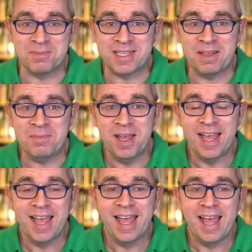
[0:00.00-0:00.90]
time,
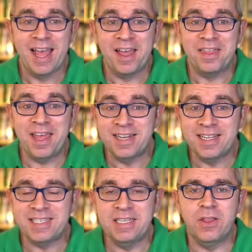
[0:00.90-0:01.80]

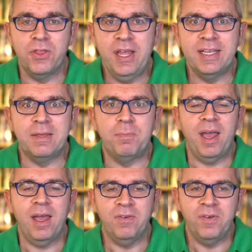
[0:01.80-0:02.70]
then Season 3 is the
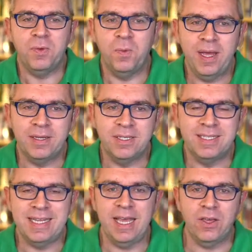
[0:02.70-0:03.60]
perfect way to
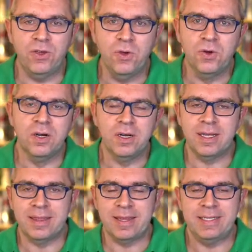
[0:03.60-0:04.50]
take your
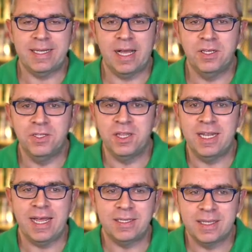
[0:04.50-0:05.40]
Italian to the
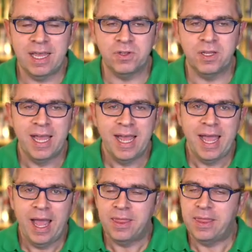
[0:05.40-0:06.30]
next level.
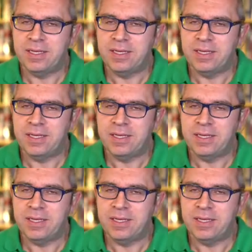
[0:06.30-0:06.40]
This